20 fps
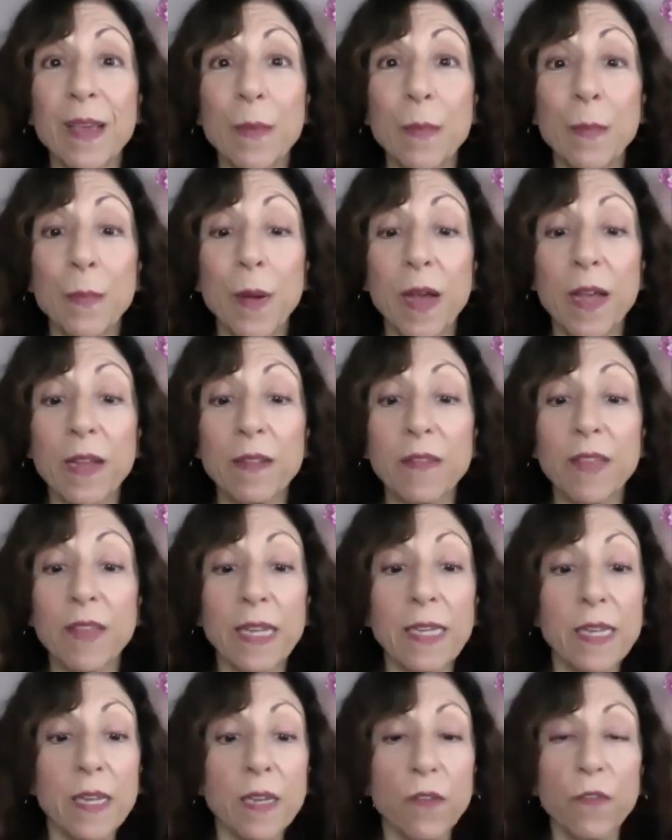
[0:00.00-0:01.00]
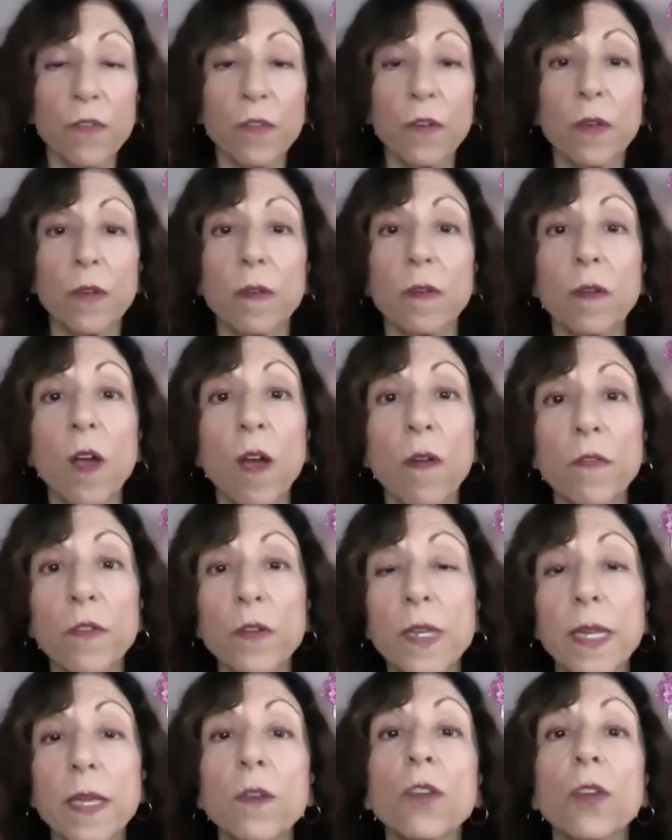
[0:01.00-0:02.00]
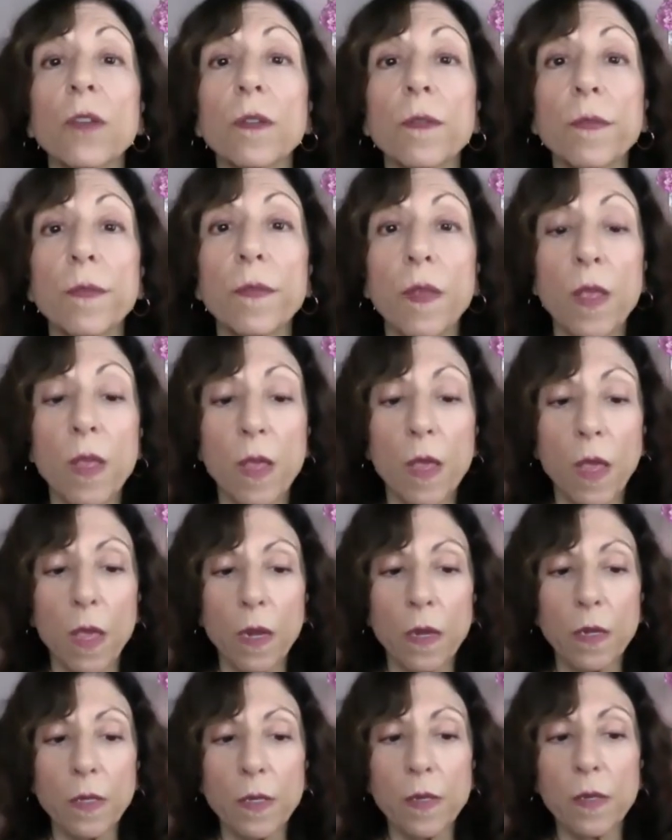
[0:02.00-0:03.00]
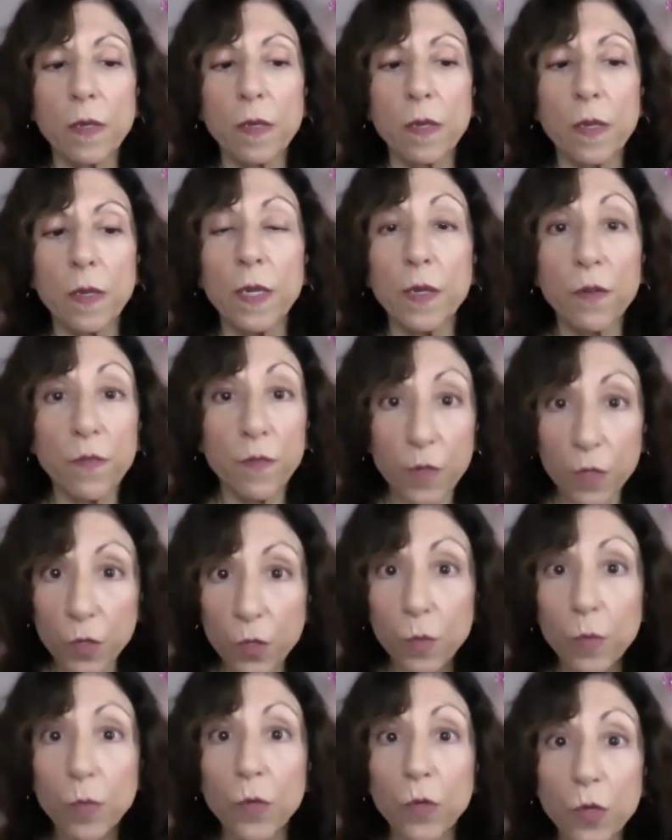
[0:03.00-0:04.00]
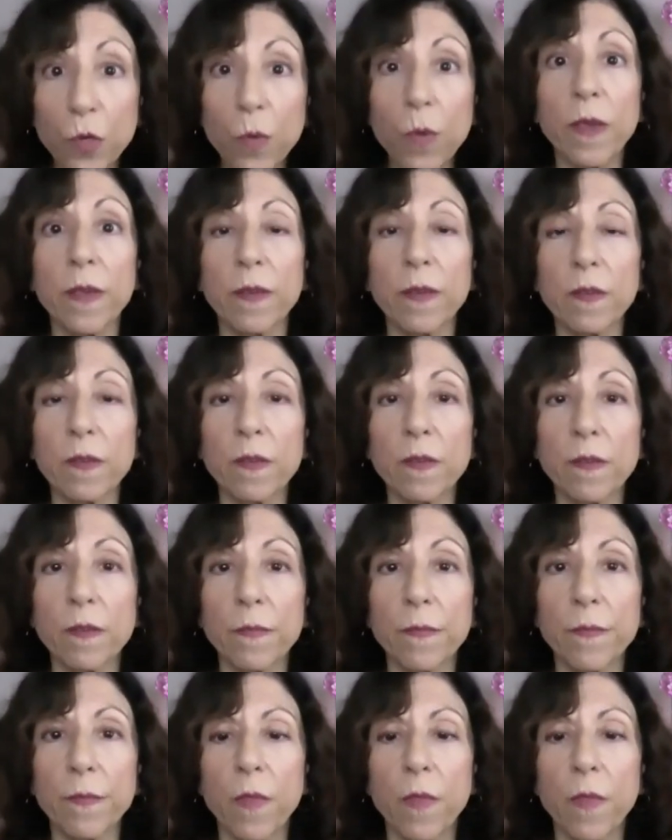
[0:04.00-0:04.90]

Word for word: but that's a different conversation. And it's an individual choice.